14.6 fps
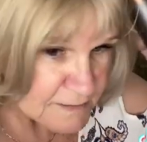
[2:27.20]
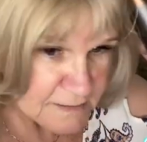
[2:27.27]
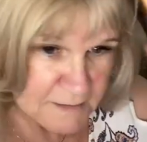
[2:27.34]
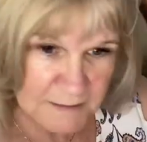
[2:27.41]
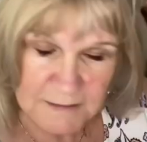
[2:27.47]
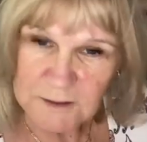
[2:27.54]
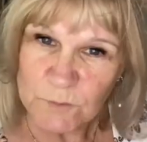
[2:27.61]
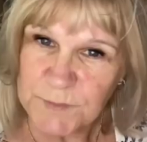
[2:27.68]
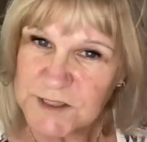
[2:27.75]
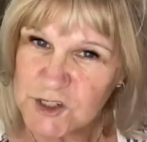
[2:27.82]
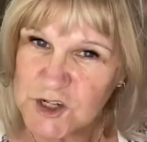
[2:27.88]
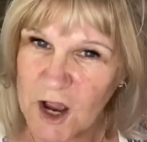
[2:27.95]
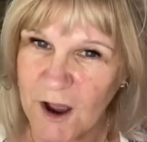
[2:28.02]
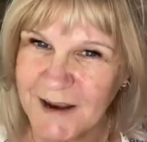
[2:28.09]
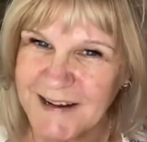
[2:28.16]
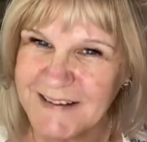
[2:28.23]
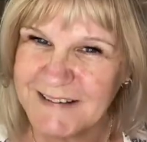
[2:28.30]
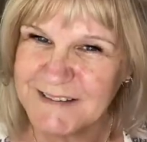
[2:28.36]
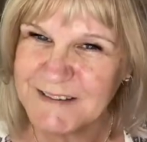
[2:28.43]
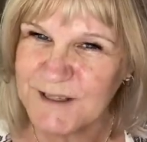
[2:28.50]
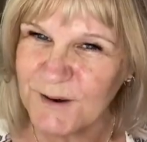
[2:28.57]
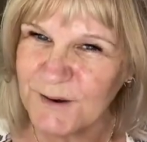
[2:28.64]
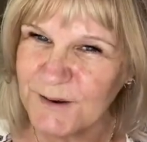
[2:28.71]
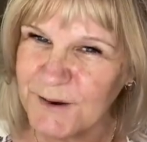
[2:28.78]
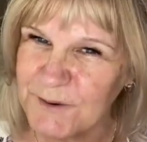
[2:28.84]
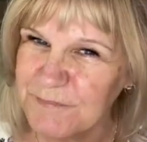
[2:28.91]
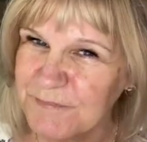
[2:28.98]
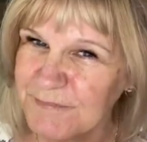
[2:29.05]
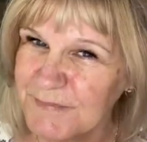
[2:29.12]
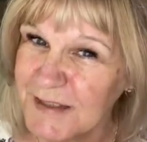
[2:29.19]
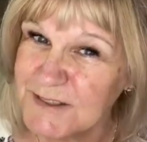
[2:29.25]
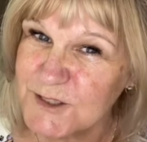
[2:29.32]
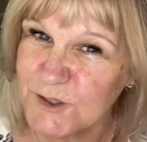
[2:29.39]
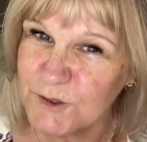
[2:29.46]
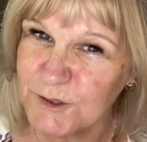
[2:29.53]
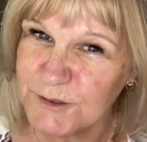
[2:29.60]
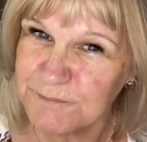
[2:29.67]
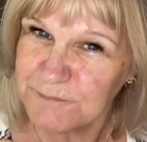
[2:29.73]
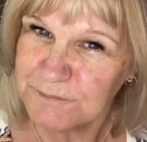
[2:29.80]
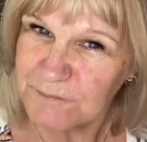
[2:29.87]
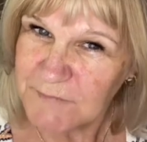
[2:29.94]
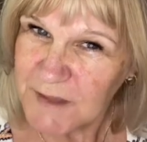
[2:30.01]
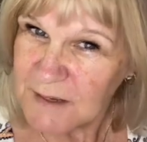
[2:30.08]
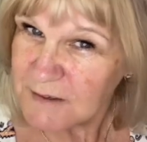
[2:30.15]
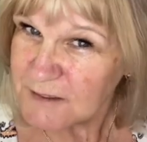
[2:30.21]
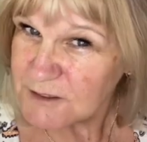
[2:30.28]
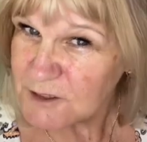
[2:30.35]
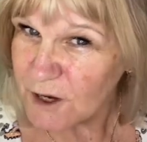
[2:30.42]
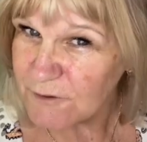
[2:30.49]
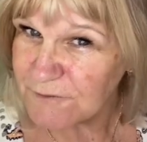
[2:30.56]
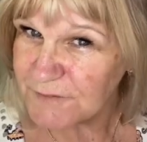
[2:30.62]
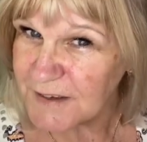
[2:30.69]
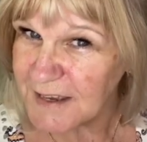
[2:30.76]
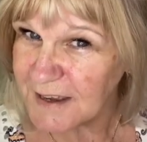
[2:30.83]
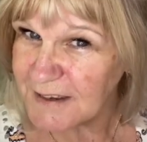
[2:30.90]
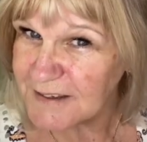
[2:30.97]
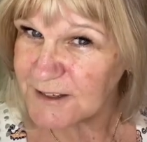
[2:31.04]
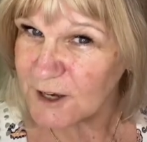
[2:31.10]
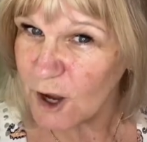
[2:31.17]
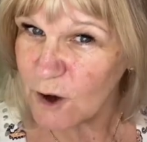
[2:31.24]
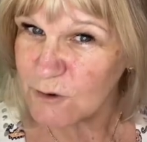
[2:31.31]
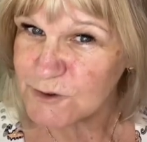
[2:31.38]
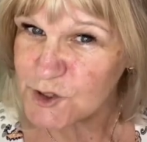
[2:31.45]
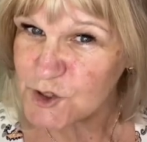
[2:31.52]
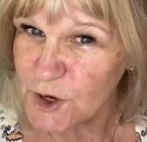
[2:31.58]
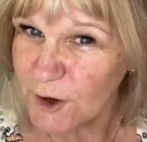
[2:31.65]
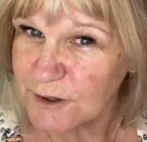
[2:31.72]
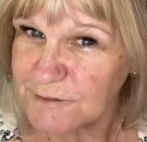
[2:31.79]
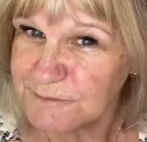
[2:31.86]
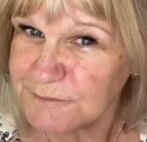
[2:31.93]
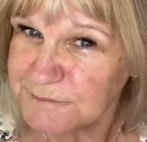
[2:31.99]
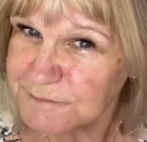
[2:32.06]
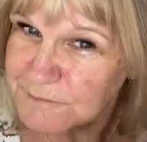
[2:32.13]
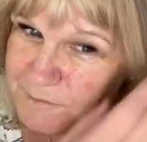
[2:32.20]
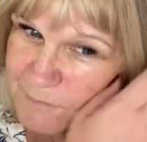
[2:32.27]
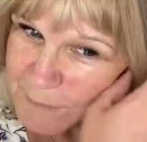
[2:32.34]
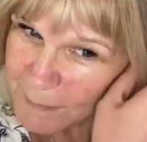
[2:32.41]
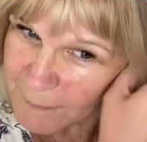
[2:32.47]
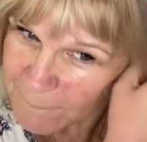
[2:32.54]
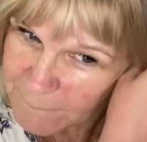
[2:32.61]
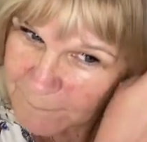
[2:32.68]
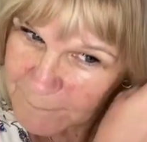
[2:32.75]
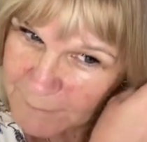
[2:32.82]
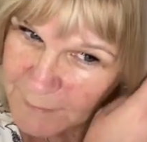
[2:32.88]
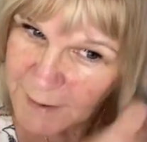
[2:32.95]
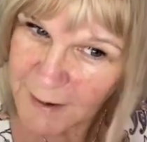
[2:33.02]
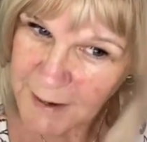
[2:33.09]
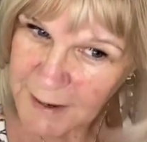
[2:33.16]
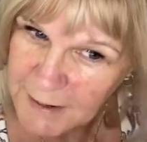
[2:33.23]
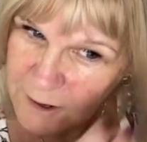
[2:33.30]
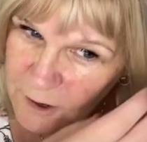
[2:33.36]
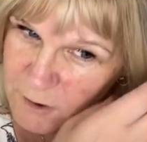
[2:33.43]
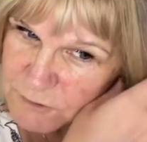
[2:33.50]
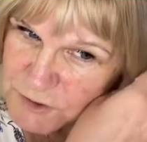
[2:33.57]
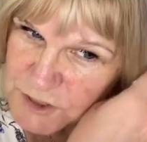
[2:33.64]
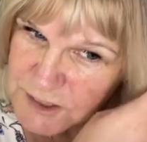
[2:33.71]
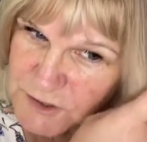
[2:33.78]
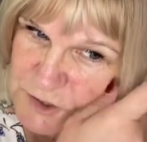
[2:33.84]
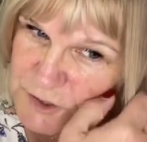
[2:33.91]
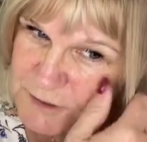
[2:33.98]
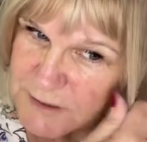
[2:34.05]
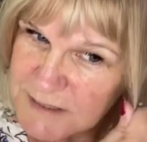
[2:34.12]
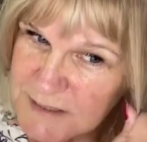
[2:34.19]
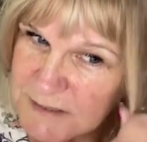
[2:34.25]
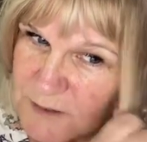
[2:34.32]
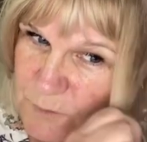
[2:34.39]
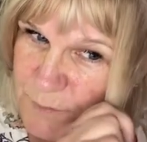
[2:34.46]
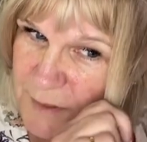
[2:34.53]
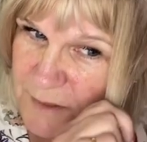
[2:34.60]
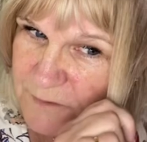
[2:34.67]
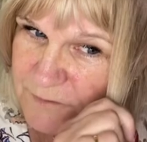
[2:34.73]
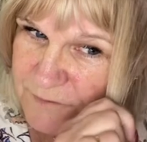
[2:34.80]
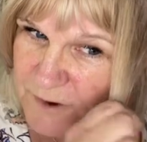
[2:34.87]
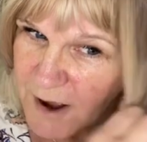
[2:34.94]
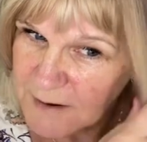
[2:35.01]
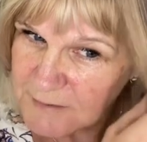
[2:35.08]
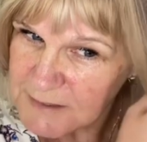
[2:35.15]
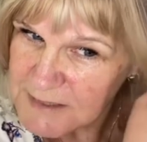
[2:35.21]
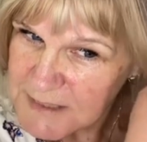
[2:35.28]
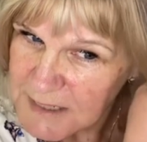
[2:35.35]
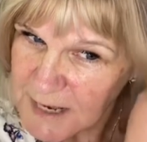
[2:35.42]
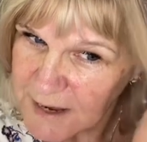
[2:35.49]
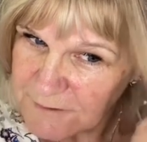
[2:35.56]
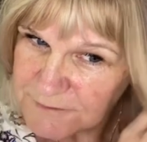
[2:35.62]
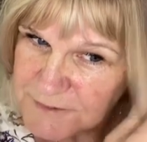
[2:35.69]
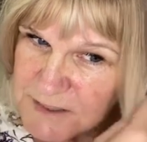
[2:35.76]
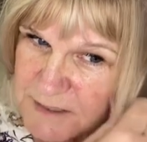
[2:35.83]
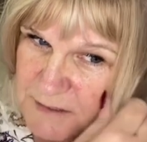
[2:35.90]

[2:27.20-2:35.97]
a little bit shiny, so that's good. Don't forget your cold shot. And I'll just do this little bit at the front that's left.